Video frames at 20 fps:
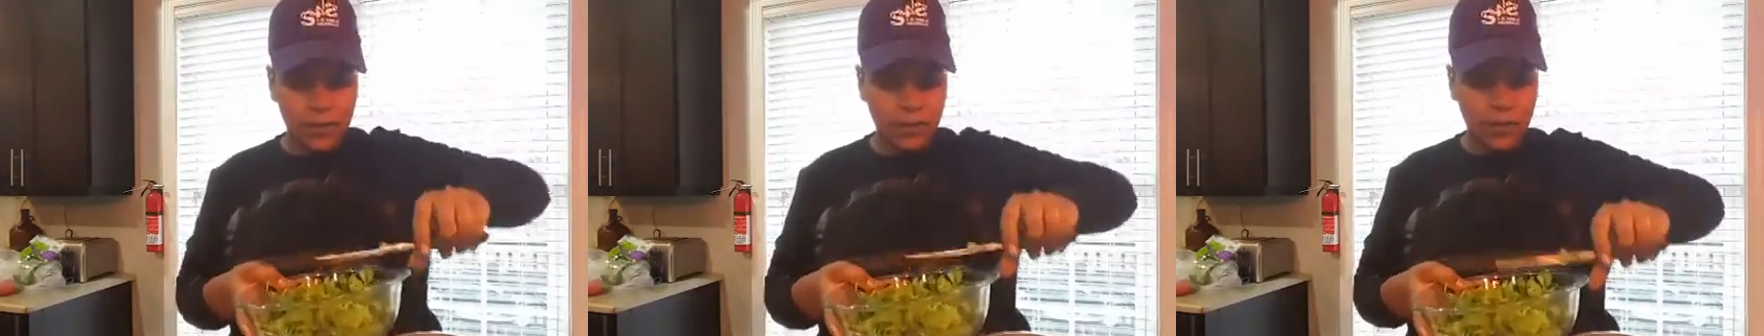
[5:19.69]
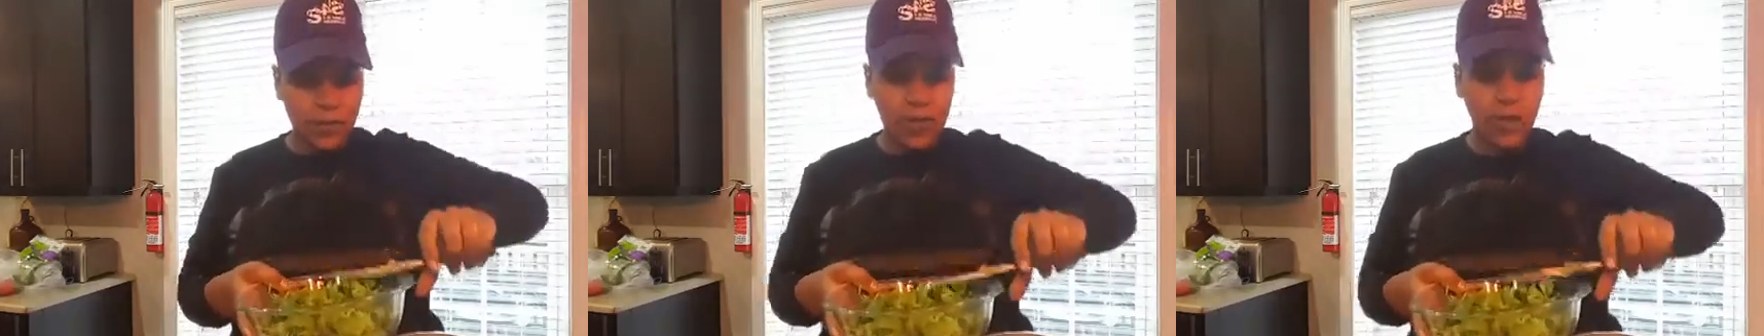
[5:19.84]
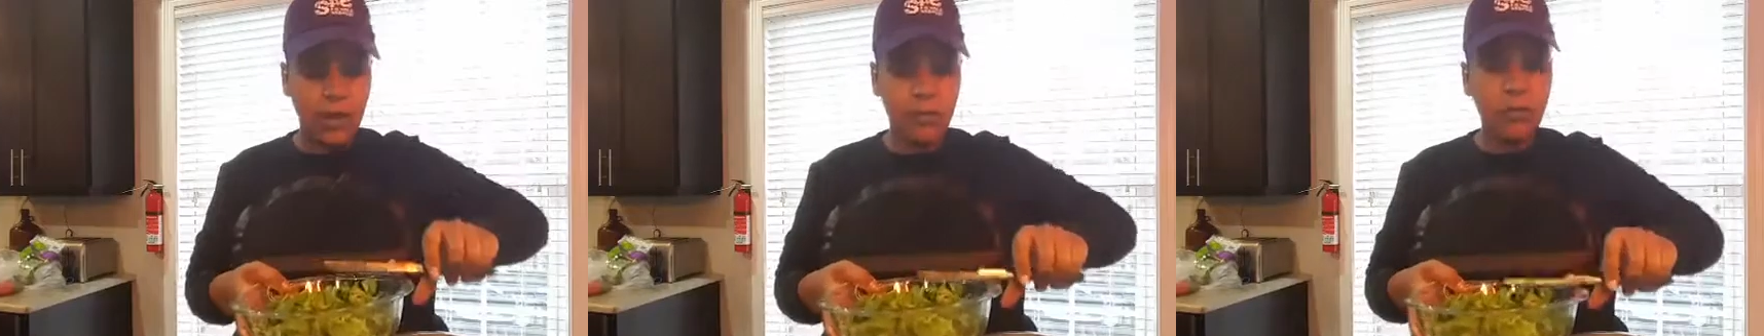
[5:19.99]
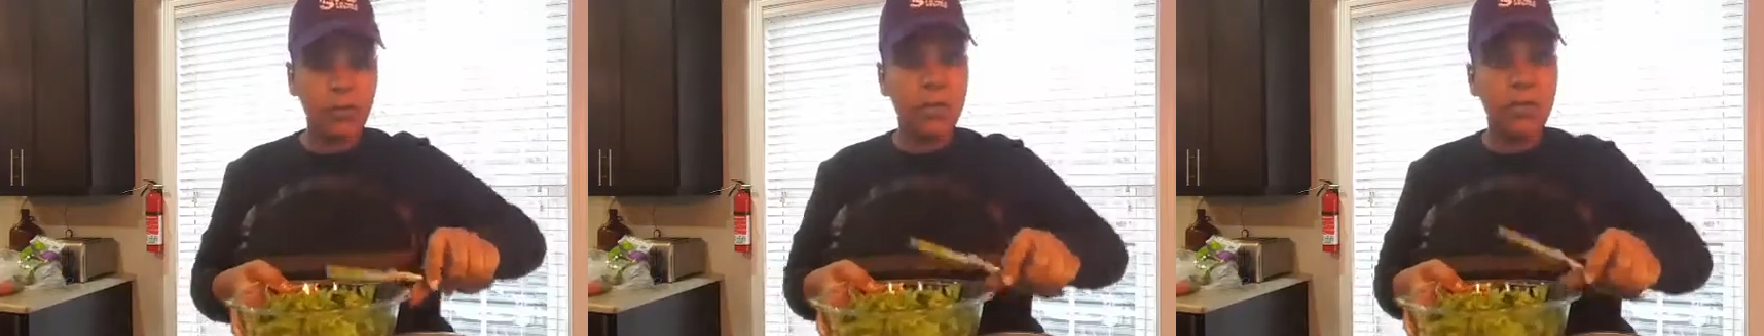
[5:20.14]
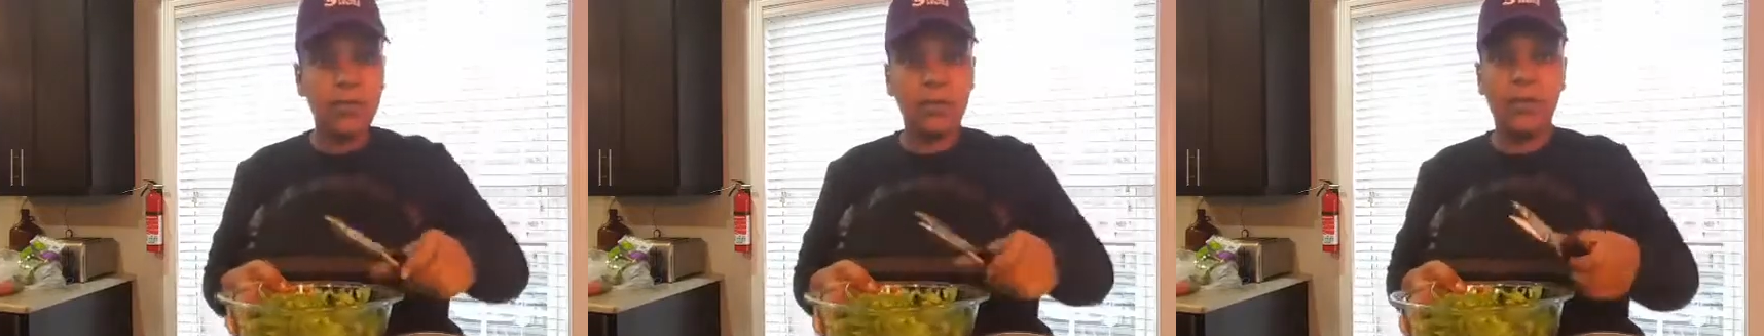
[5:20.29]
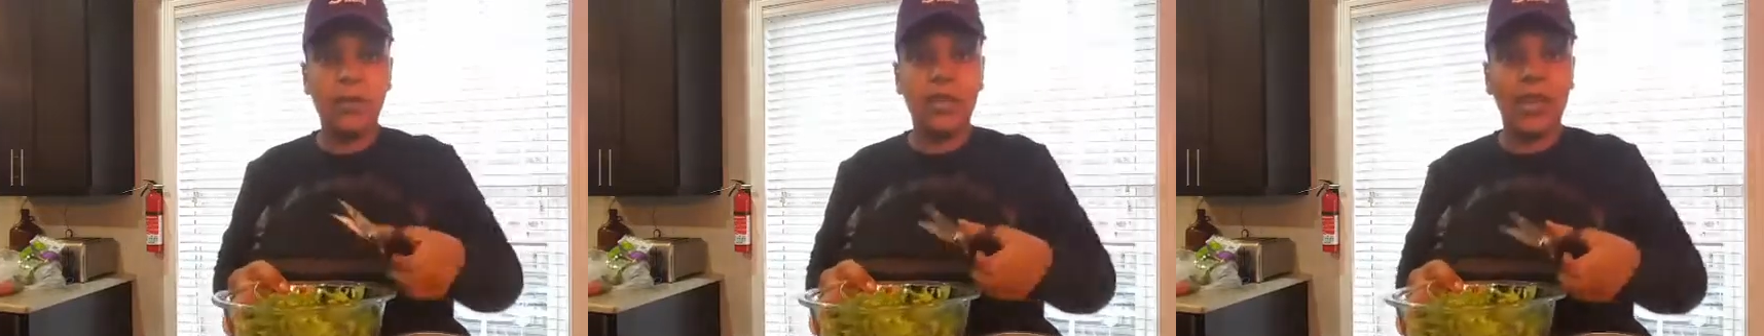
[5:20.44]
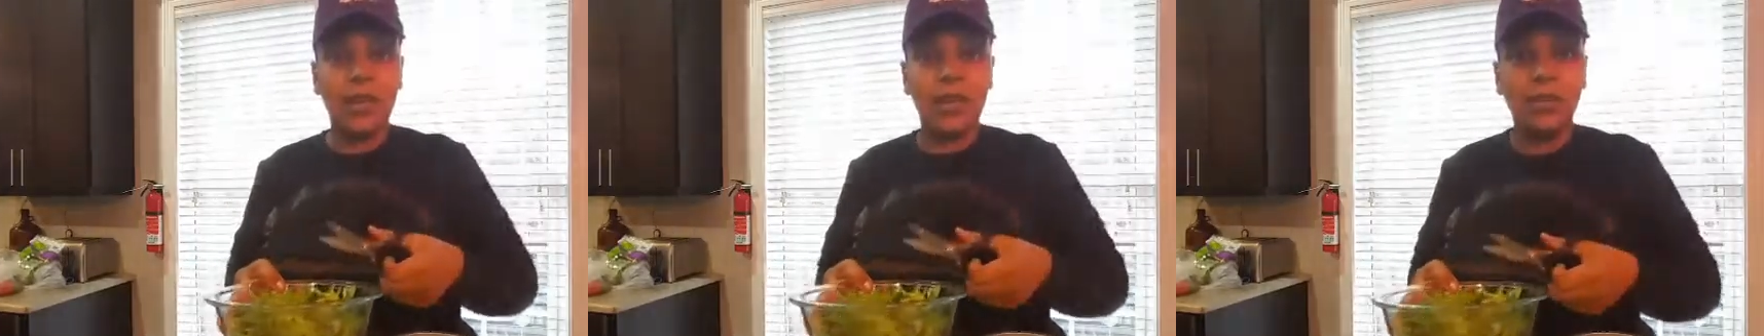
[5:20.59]
So then I really
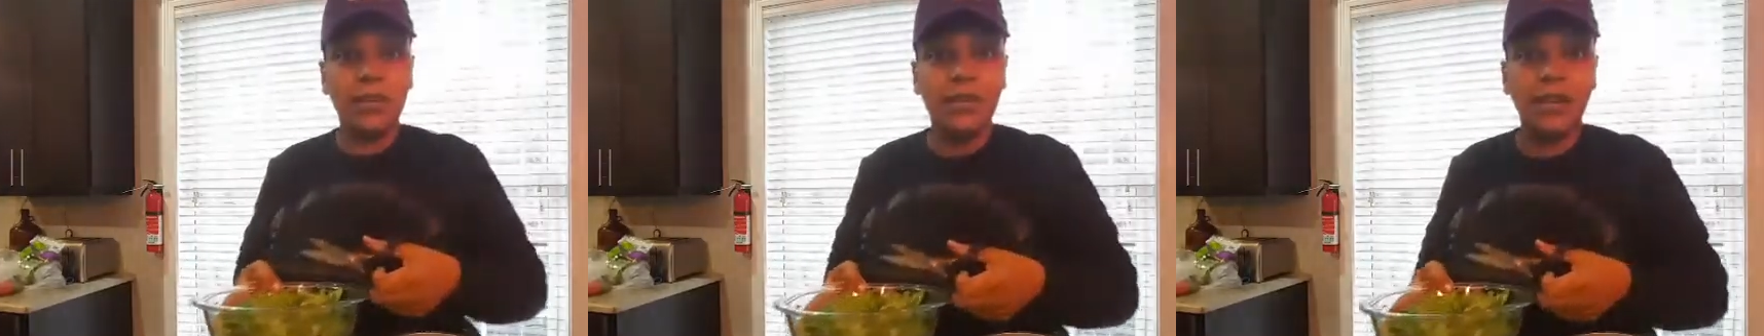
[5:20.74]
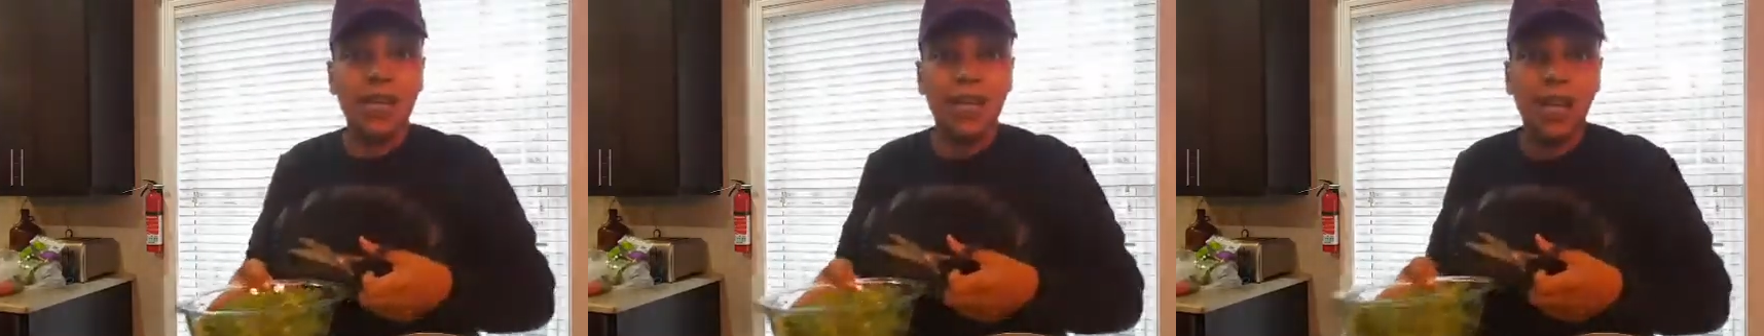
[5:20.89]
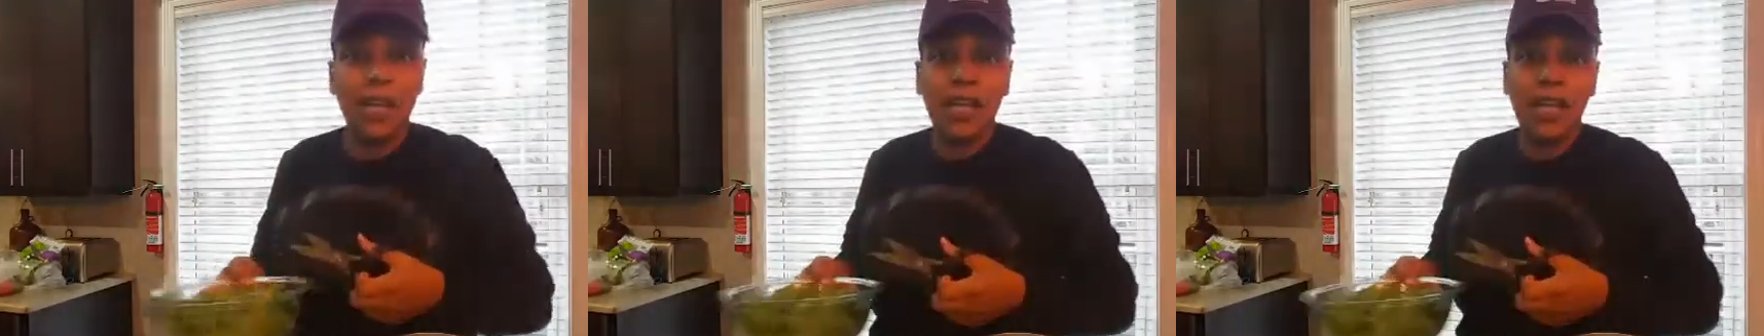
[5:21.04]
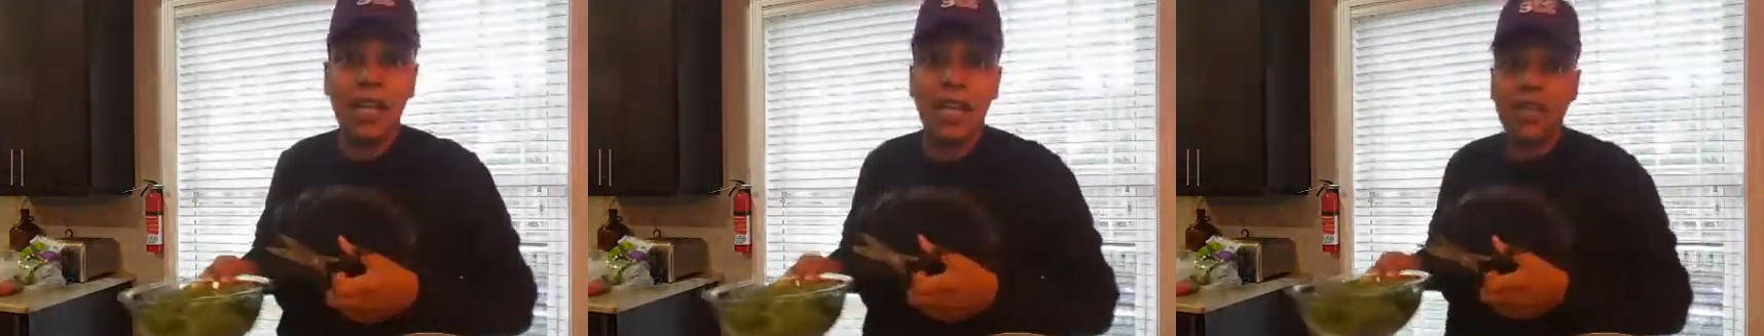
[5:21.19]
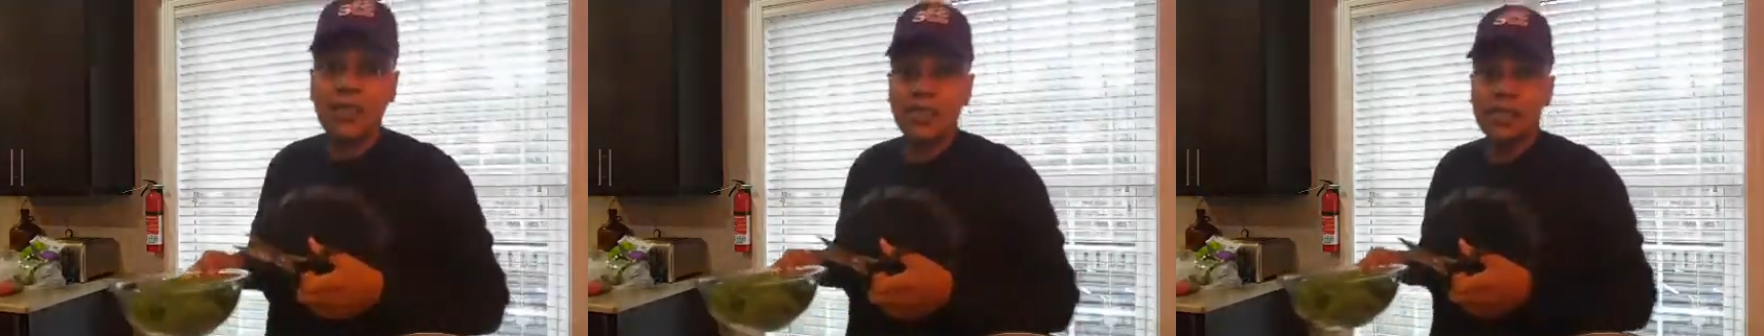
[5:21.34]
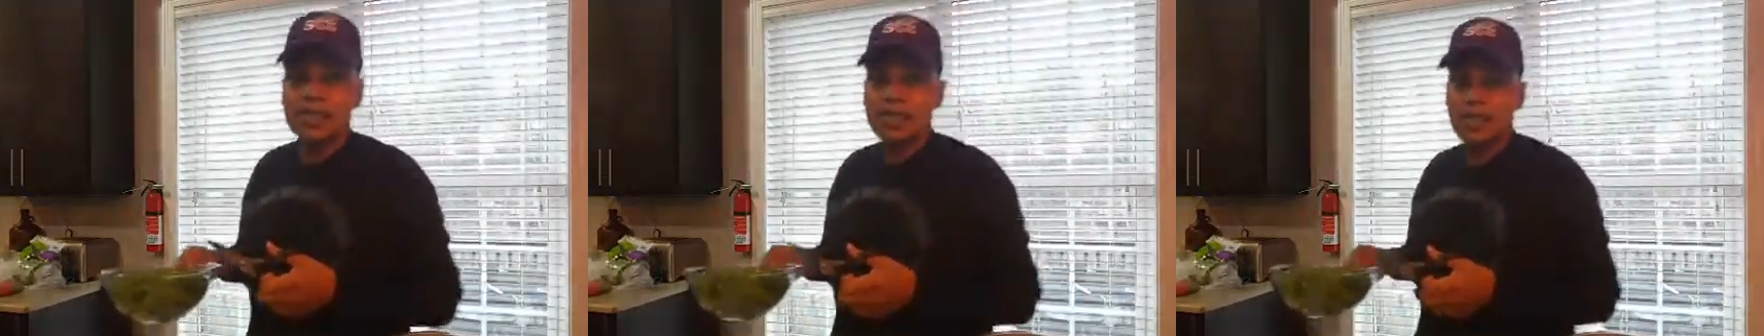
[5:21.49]
went out and got the